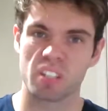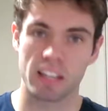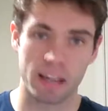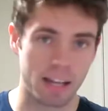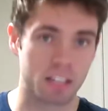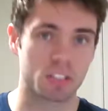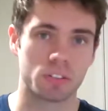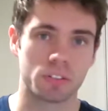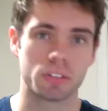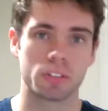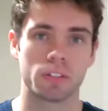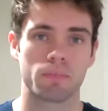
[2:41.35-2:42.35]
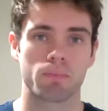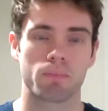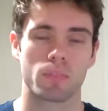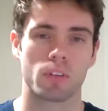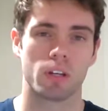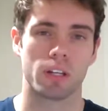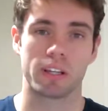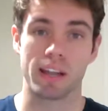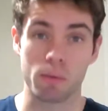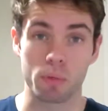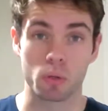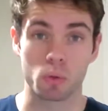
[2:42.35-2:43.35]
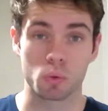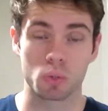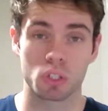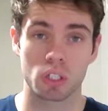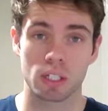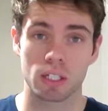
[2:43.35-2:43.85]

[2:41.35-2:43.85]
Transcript: gases and chemicals